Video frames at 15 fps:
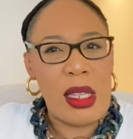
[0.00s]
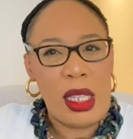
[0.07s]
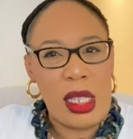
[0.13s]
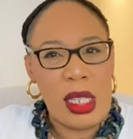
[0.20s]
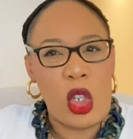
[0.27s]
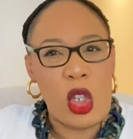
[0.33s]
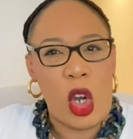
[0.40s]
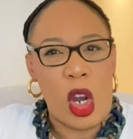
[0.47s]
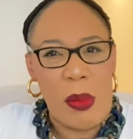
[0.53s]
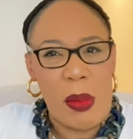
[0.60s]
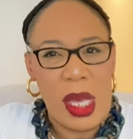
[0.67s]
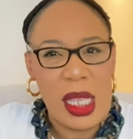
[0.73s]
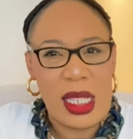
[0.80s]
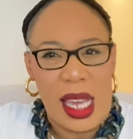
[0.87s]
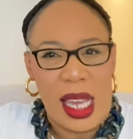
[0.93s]

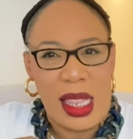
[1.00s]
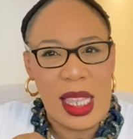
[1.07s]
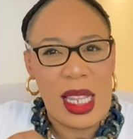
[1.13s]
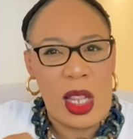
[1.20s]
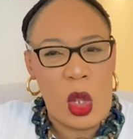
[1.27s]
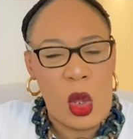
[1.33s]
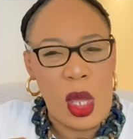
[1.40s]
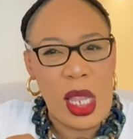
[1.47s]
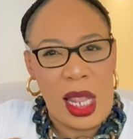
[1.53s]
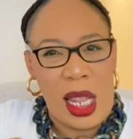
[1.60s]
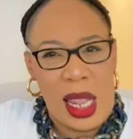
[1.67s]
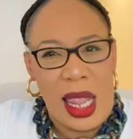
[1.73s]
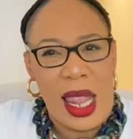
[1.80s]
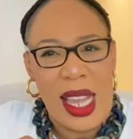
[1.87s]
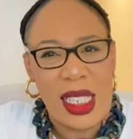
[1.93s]
dermis, like the
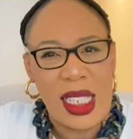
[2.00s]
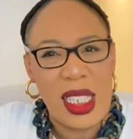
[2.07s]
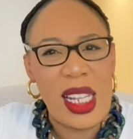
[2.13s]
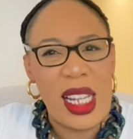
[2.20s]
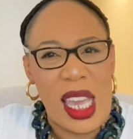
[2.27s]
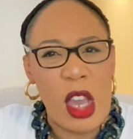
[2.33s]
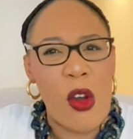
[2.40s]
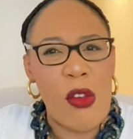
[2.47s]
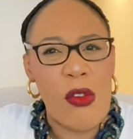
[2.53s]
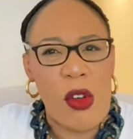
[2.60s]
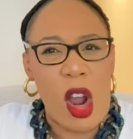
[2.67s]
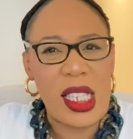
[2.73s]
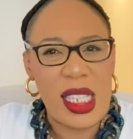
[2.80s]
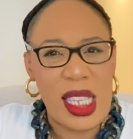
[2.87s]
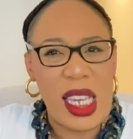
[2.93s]
lighter layer of
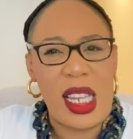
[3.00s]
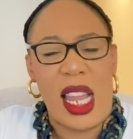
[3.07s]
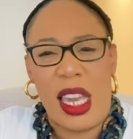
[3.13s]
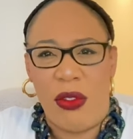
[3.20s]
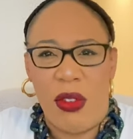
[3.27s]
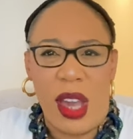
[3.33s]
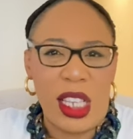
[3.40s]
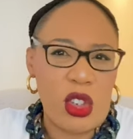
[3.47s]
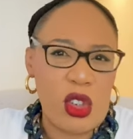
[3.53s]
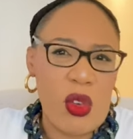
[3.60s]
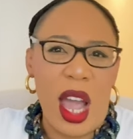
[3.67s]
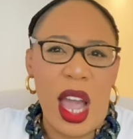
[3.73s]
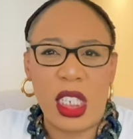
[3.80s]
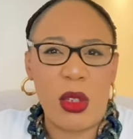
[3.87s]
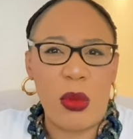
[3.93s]
our skin, like if I
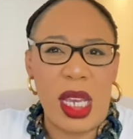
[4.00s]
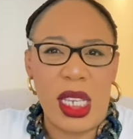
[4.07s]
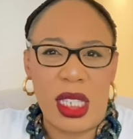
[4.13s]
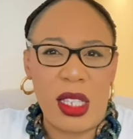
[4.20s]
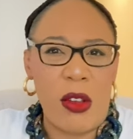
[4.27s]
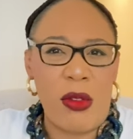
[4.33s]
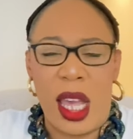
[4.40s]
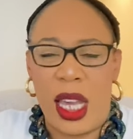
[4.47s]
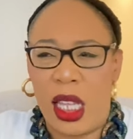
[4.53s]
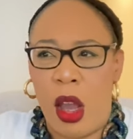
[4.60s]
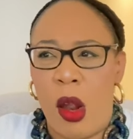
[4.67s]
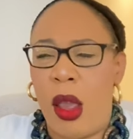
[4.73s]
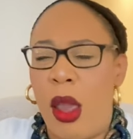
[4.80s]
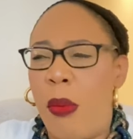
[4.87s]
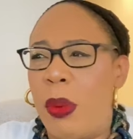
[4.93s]
scratched myself, like
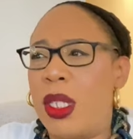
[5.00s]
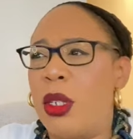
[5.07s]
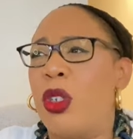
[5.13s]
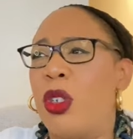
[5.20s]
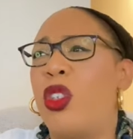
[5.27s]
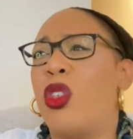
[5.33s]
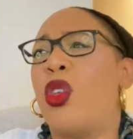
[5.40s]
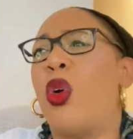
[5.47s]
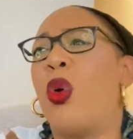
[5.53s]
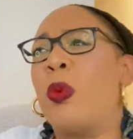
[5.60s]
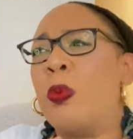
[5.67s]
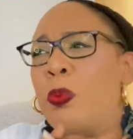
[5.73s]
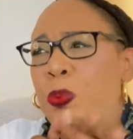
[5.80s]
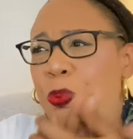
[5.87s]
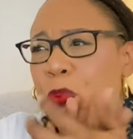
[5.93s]
our epidermis. So
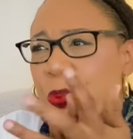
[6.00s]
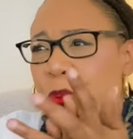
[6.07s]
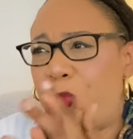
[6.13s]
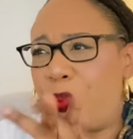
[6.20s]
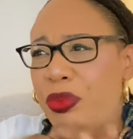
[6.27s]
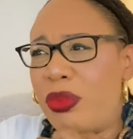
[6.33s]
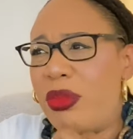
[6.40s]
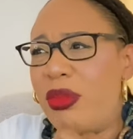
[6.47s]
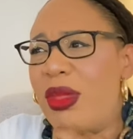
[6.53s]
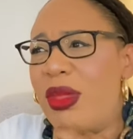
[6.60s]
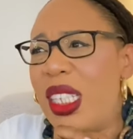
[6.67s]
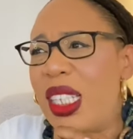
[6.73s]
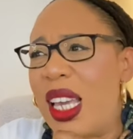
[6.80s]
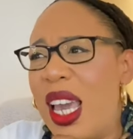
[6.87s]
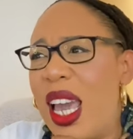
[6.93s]

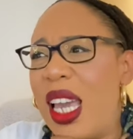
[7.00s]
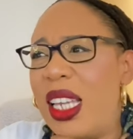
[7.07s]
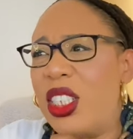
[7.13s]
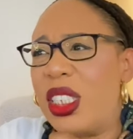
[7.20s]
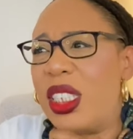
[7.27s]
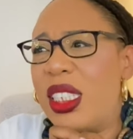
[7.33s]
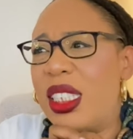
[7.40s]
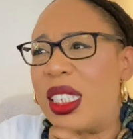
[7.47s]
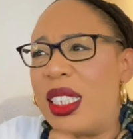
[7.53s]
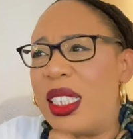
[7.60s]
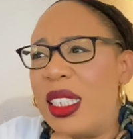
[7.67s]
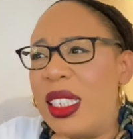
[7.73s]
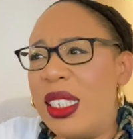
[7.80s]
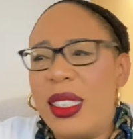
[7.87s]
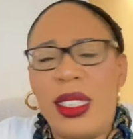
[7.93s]
it
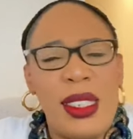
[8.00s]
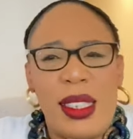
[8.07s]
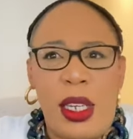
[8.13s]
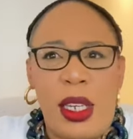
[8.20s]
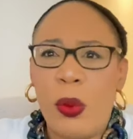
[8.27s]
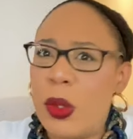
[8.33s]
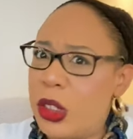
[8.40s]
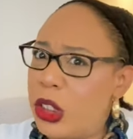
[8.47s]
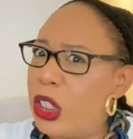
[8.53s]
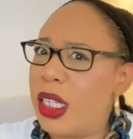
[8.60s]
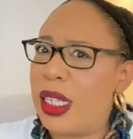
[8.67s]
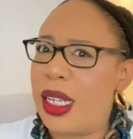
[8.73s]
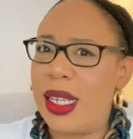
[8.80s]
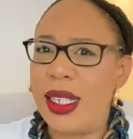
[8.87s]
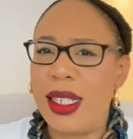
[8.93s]
was good,